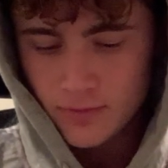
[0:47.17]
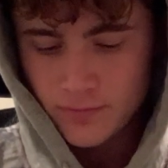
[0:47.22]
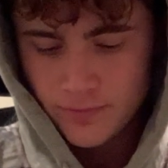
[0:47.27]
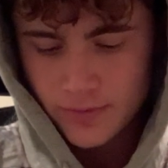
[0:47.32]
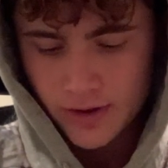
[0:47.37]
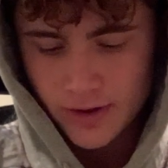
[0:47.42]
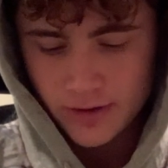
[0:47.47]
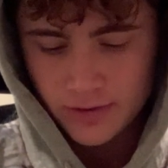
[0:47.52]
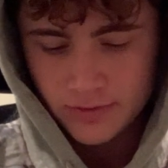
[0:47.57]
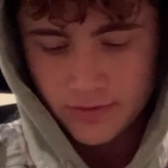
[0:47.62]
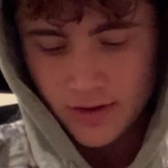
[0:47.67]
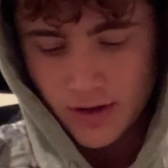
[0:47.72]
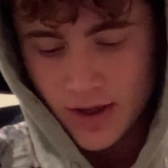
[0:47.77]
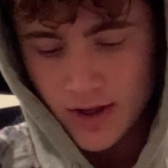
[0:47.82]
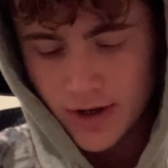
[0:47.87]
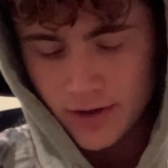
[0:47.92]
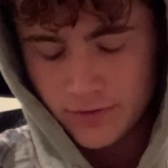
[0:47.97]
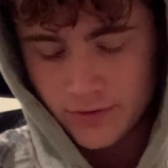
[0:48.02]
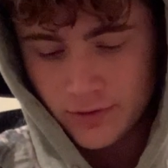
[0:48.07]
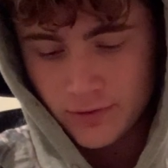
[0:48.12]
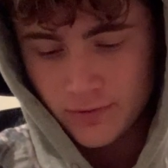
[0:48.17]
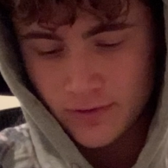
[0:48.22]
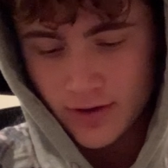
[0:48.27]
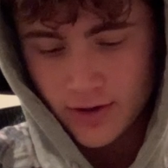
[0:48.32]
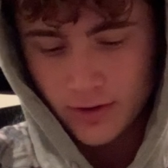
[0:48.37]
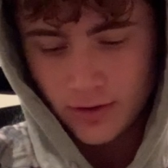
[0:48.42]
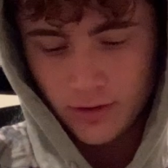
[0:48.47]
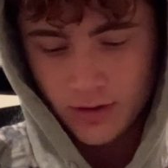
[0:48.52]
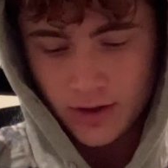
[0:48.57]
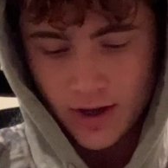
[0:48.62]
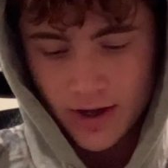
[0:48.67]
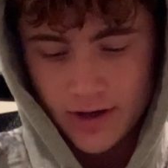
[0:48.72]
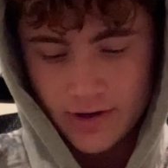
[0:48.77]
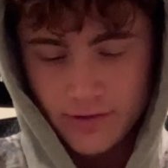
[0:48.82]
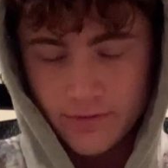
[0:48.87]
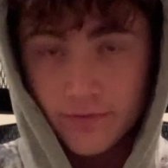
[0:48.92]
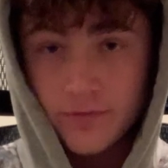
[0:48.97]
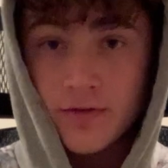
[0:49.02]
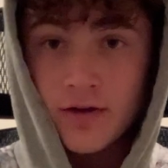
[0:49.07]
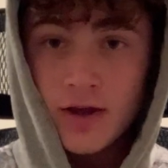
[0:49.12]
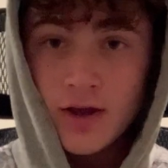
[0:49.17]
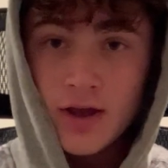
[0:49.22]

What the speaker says: But to get into real kind of